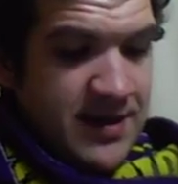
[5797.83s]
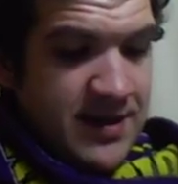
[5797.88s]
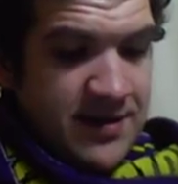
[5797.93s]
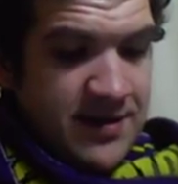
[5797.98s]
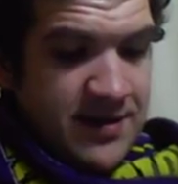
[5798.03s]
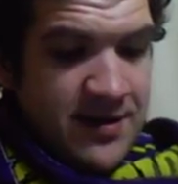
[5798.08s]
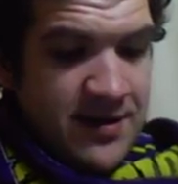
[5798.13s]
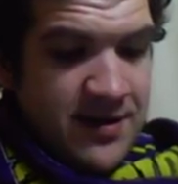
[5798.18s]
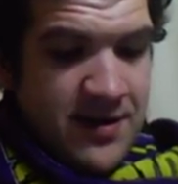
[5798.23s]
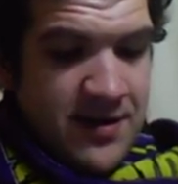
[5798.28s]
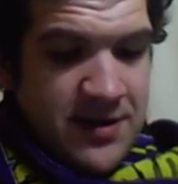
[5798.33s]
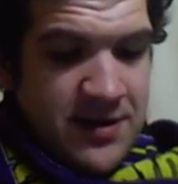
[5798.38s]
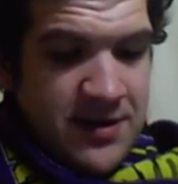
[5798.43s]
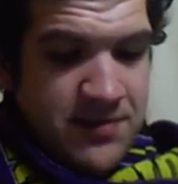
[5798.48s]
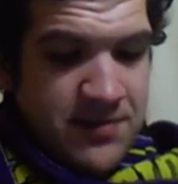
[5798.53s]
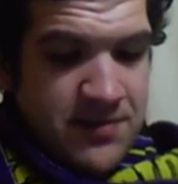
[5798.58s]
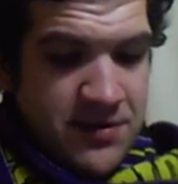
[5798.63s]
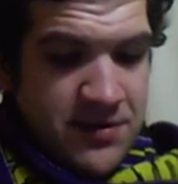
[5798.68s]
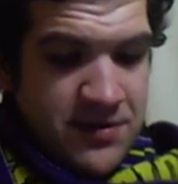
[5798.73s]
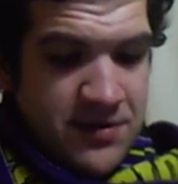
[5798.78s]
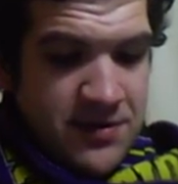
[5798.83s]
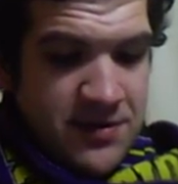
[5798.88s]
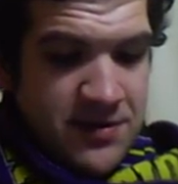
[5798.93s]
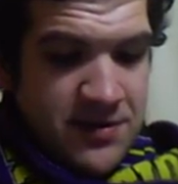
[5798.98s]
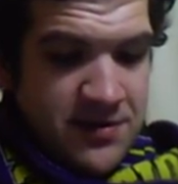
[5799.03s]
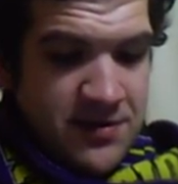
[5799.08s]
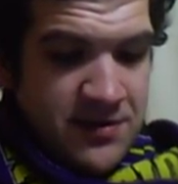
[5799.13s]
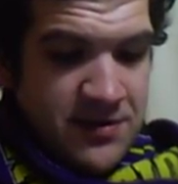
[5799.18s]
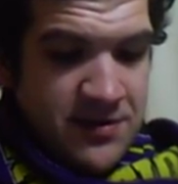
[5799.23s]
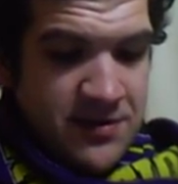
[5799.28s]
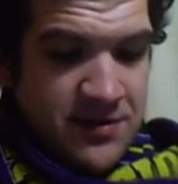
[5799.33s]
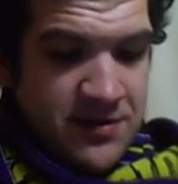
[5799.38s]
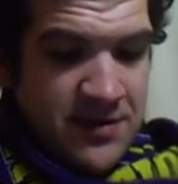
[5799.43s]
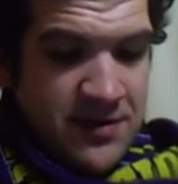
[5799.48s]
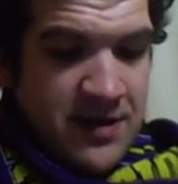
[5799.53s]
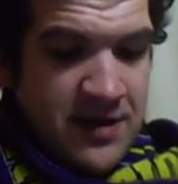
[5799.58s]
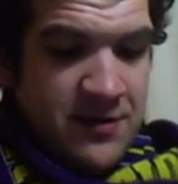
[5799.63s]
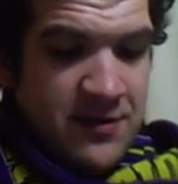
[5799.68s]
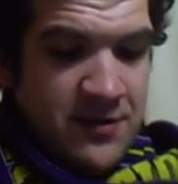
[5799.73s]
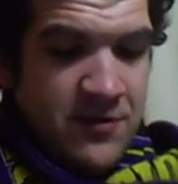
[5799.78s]
No, I suppose
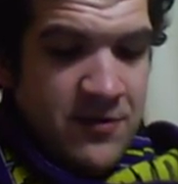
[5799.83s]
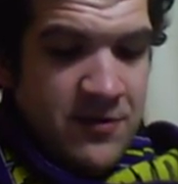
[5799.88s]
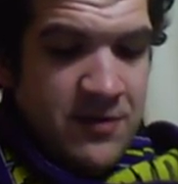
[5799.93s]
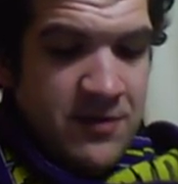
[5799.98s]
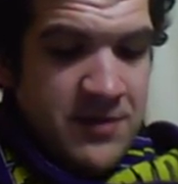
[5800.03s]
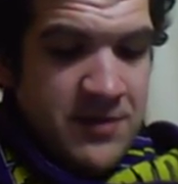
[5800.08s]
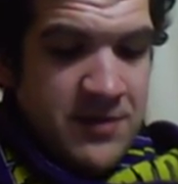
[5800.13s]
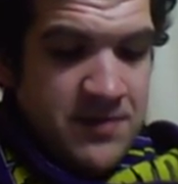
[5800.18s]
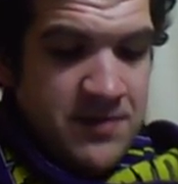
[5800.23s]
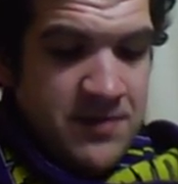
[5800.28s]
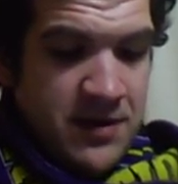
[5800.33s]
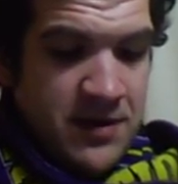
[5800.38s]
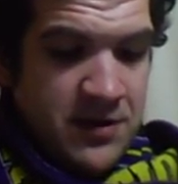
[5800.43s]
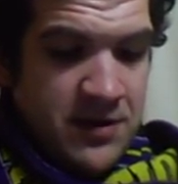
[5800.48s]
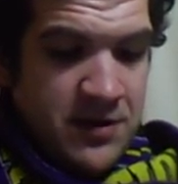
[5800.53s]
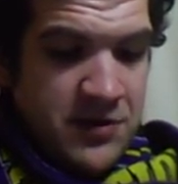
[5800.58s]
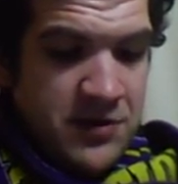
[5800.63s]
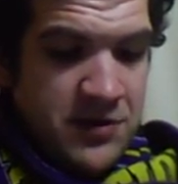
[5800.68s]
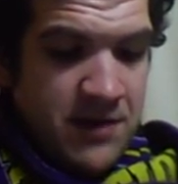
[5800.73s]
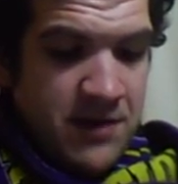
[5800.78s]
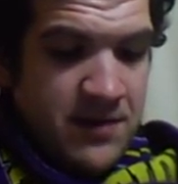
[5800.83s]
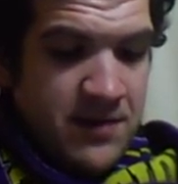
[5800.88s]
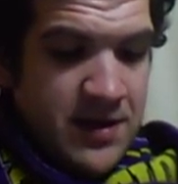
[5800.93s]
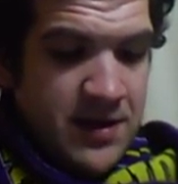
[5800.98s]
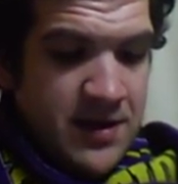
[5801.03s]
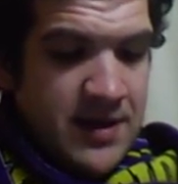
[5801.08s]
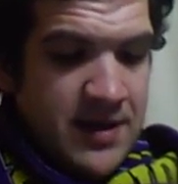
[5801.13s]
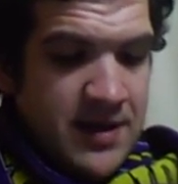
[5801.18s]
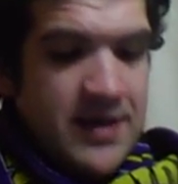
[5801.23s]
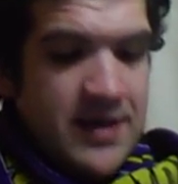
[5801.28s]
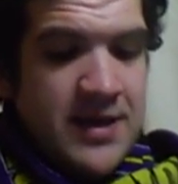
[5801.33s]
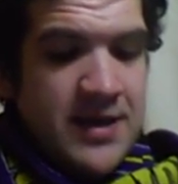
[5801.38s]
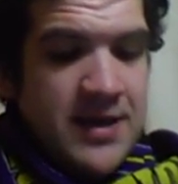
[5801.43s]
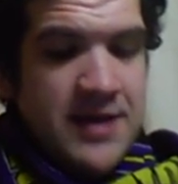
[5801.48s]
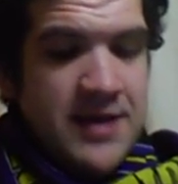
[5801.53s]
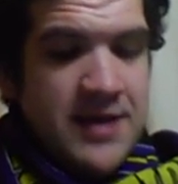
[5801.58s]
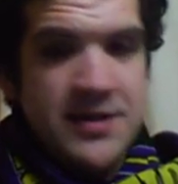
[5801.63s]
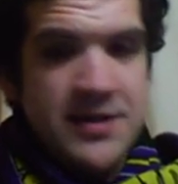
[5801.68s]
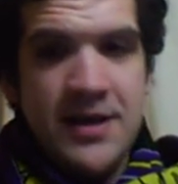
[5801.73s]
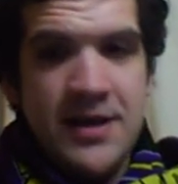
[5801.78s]
that other world must be all a dream.
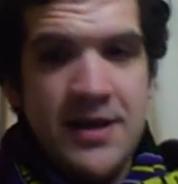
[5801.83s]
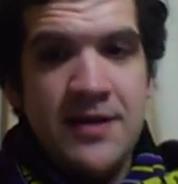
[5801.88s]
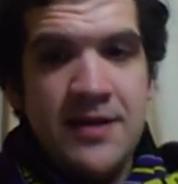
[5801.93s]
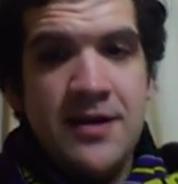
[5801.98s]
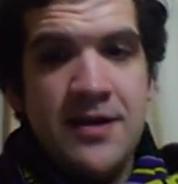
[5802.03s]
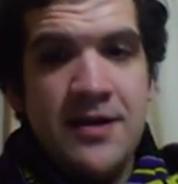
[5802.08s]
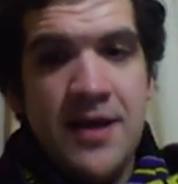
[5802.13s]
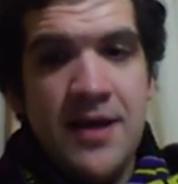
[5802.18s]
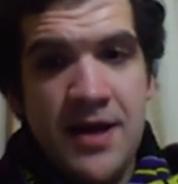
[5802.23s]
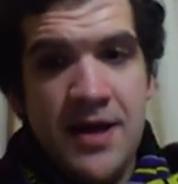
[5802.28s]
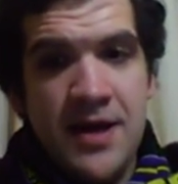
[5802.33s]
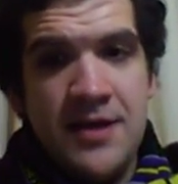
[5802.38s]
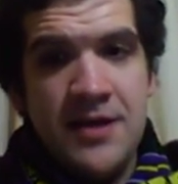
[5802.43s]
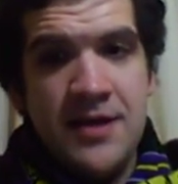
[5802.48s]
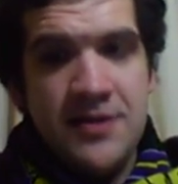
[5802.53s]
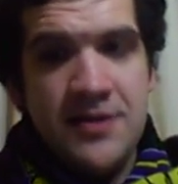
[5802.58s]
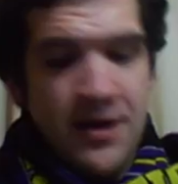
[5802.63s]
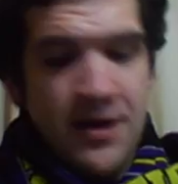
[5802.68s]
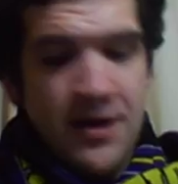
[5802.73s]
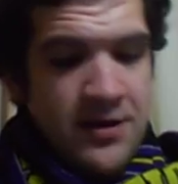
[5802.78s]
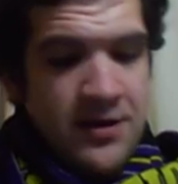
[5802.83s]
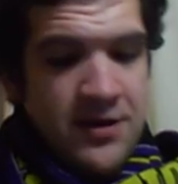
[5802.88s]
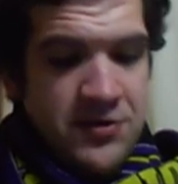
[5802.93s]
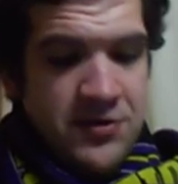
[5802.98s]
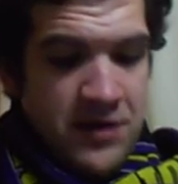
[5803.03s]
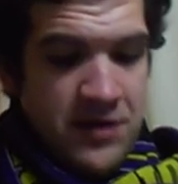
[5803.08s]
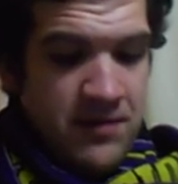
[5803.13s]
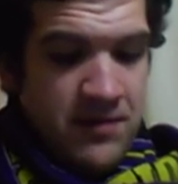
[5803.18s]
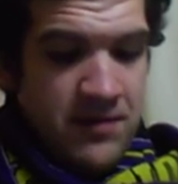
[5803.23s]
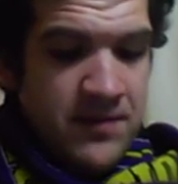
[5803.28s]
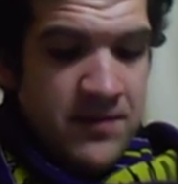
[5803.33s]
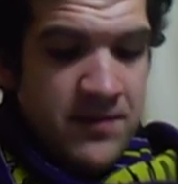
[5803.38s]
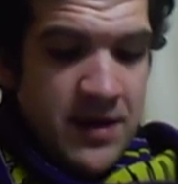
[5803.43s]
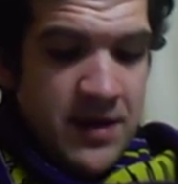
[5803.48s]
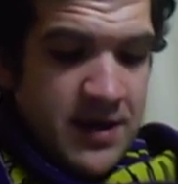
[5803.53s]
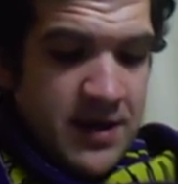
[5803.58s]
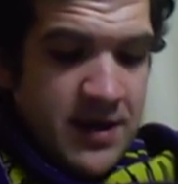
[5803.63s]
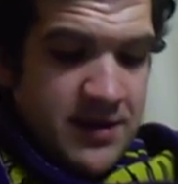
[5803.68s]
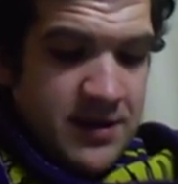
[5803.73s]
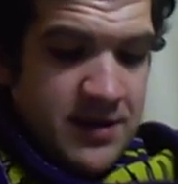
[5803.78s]
Yes, it is all a dream,
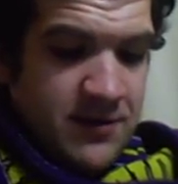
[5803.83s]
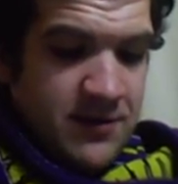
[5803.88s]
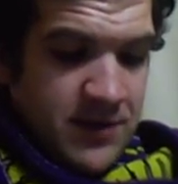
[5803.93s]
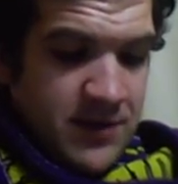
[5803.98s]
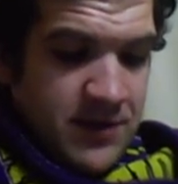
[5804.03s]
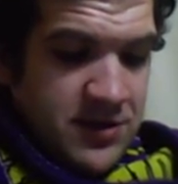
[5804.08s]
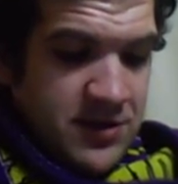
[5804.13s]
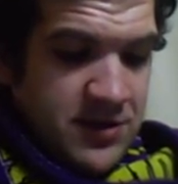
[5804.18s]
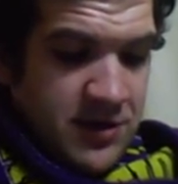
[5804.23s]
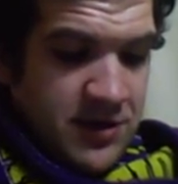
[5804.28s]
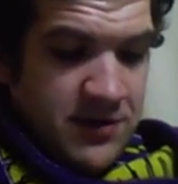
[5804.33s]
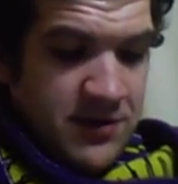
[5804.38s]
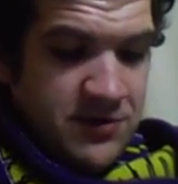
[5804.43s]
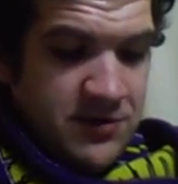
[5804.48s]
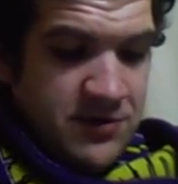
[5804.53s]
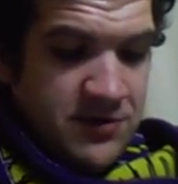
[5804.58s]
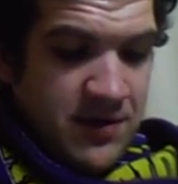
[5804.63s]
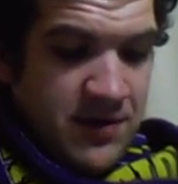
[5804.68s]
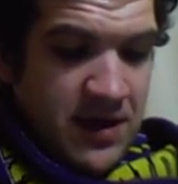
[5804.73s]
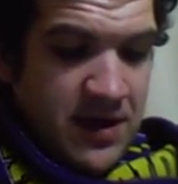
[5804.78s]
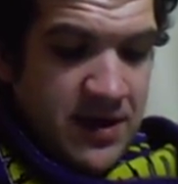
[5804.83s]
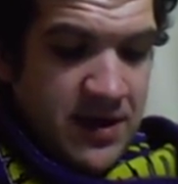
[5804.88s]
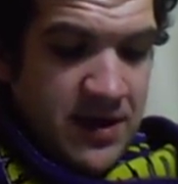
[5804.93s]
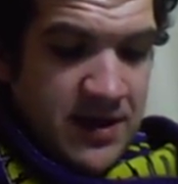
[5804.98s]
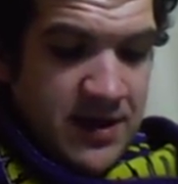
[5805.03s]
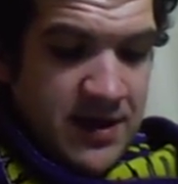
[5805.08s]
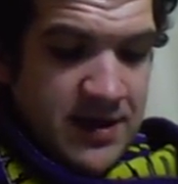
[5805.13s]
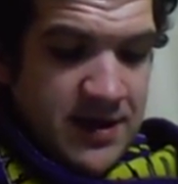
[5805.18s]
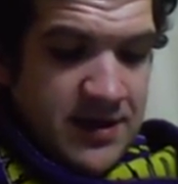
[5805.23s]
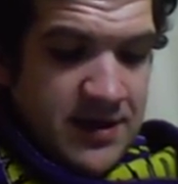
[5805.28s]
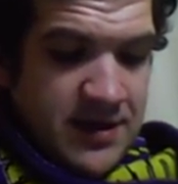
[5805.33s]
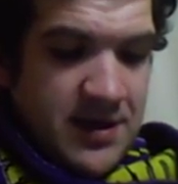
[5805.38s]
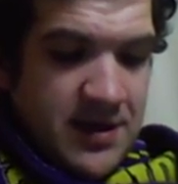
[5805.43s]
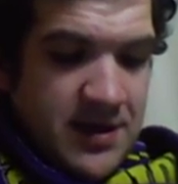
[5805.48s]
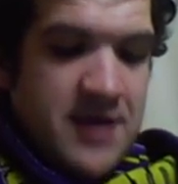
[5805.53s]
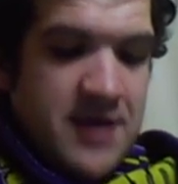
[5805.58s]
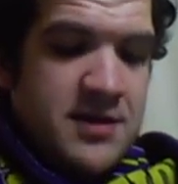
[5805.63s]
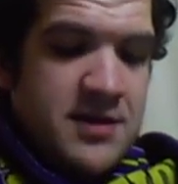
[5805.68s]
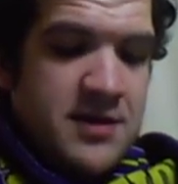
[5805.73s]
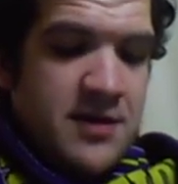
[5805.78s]
said the witch, always strumming.
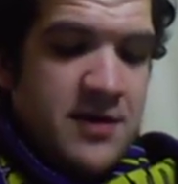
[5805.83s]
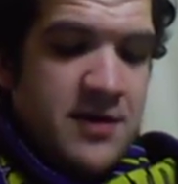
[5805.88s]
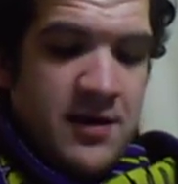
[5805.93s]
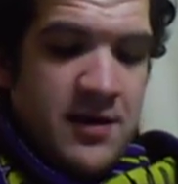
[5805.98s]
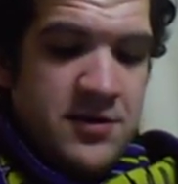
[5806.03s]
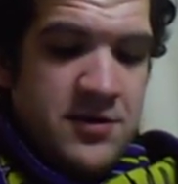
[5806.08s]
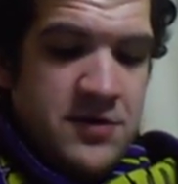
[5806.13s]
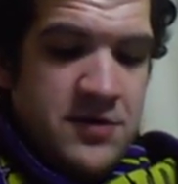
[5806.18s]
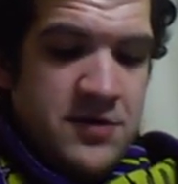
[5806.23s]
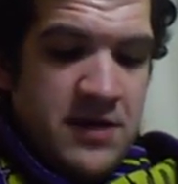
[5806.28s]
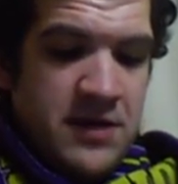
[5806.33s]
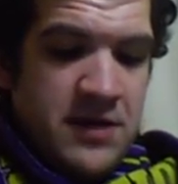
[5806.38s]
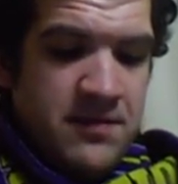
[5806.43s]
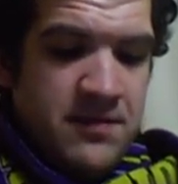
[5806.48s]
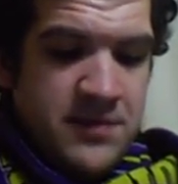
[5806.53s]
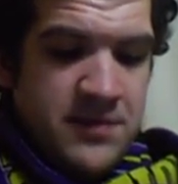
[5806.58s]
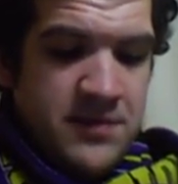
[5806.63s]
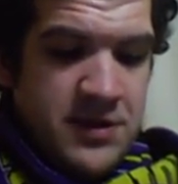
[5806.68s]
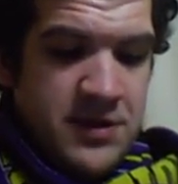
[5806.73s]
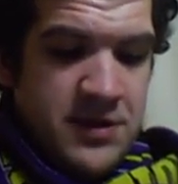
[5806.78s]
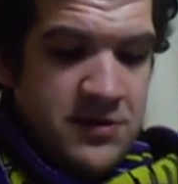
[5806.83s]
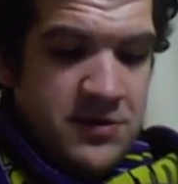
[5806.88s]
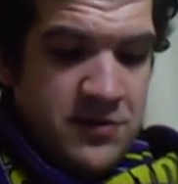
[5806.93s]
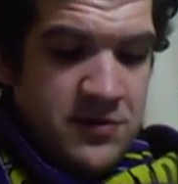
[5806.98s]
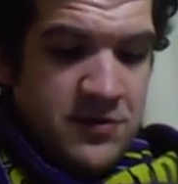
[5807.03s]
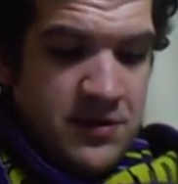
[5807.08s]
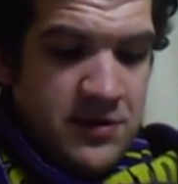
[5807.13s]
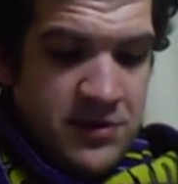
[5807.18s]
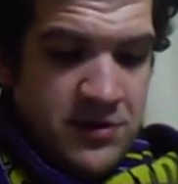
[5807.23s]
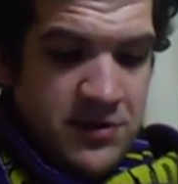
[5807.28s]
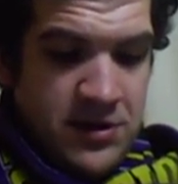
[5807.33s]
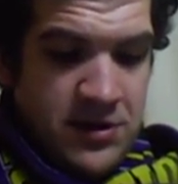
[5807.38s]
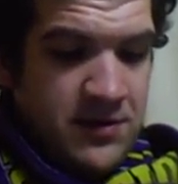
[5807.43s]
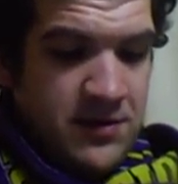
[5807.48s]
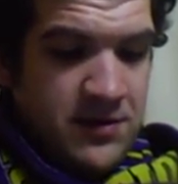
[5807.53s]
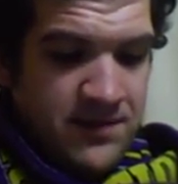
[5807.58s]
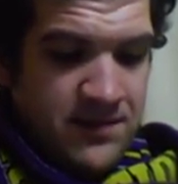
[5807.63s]
Yes, all a dream, said Jill.